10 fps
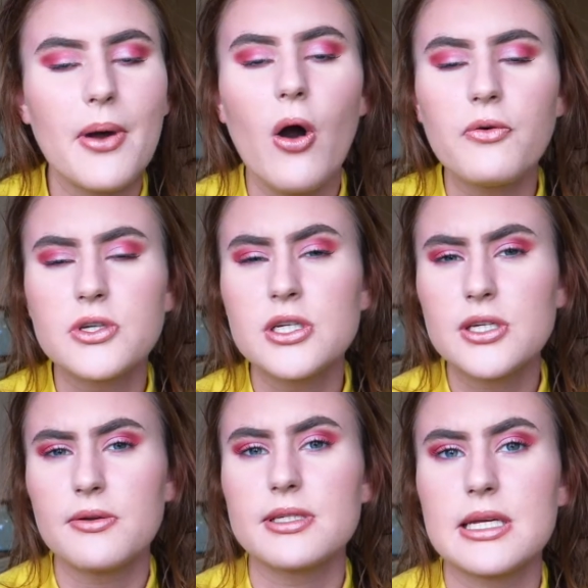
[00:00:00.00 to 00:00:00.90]
but often you
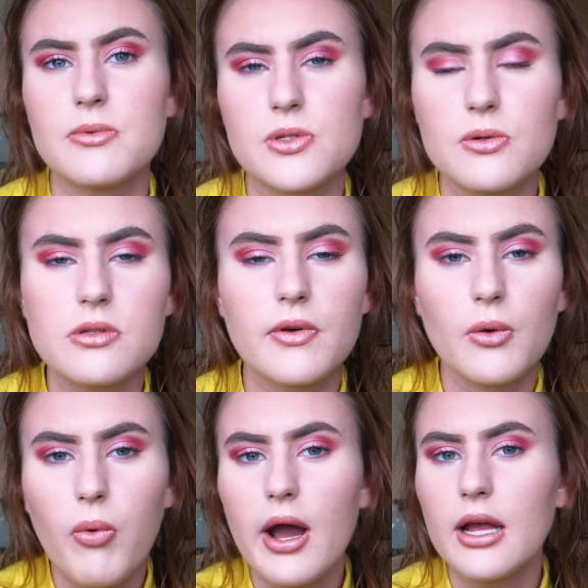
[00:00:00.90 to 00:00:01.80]
don't see results for
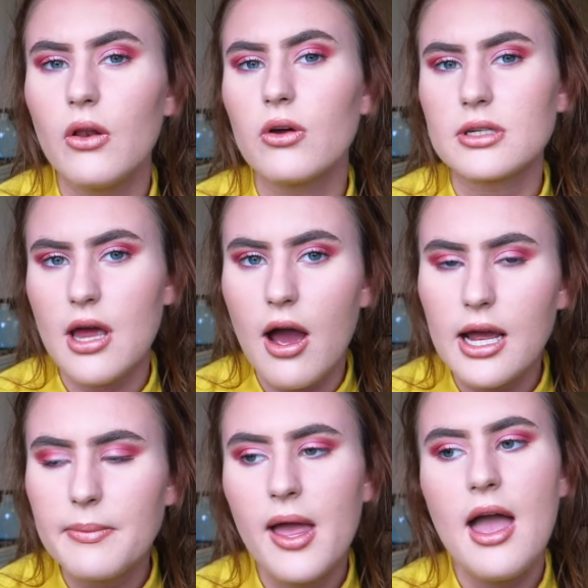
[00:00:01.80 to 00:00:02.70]
quite a long
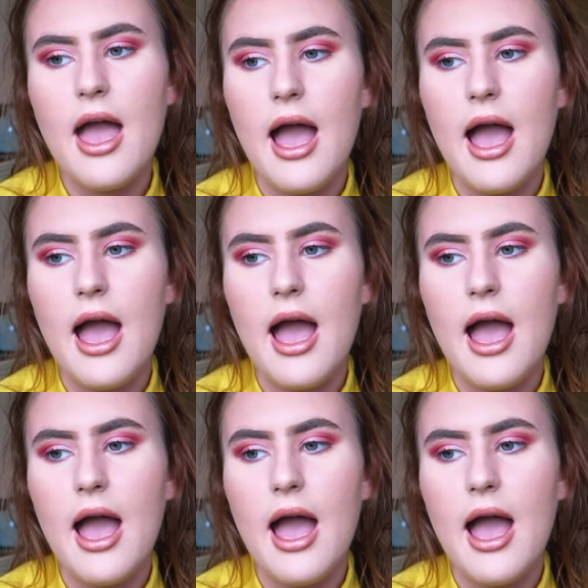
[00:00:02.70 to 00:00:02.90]
time.